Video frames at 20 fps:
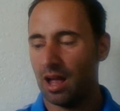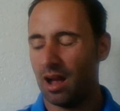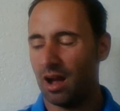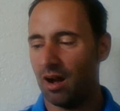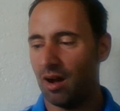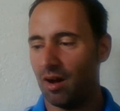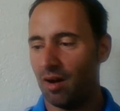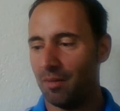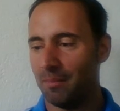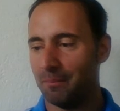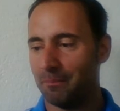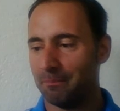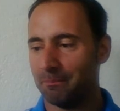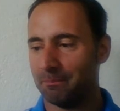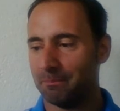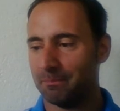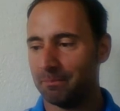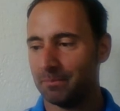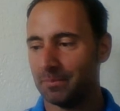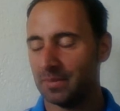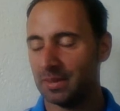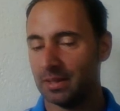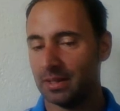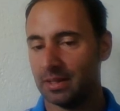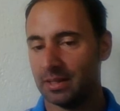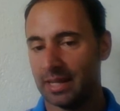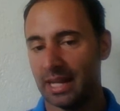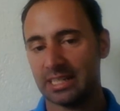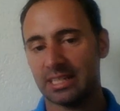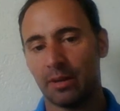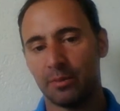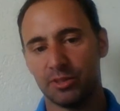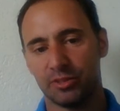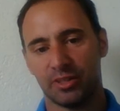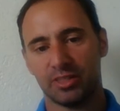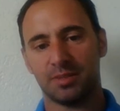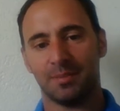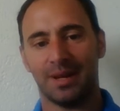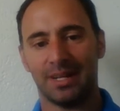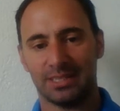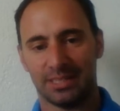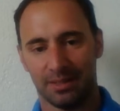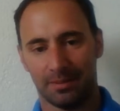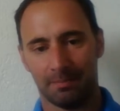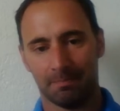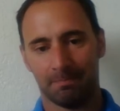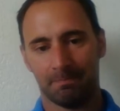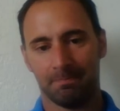that's how we stretch a bicep.